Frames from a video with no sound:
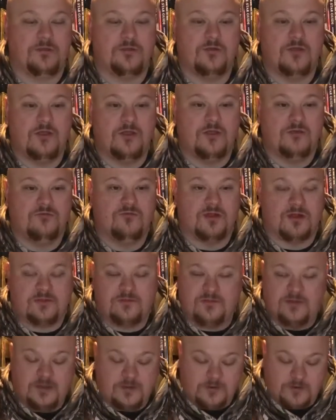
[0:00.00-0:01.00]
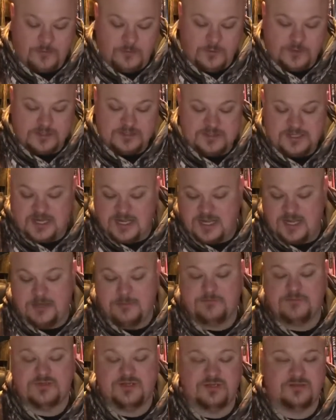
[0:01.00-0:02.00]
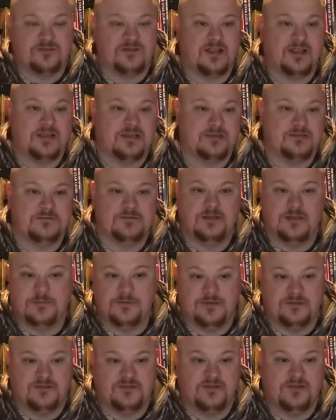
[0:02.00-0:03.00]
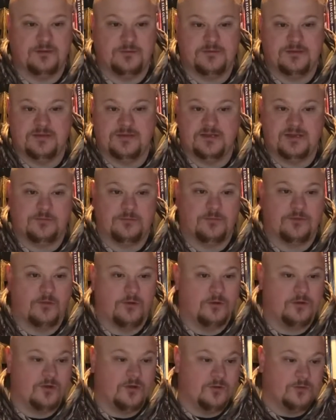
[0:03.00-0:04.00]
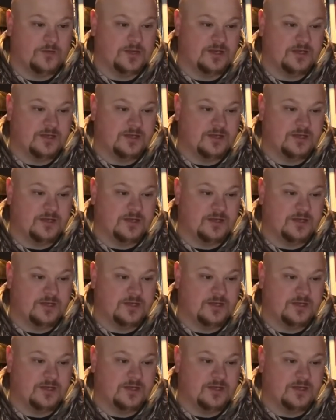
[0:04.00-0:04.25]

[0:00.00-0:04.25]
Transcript: Ric Flair at one time, just like WCW did with Hulk Hogan,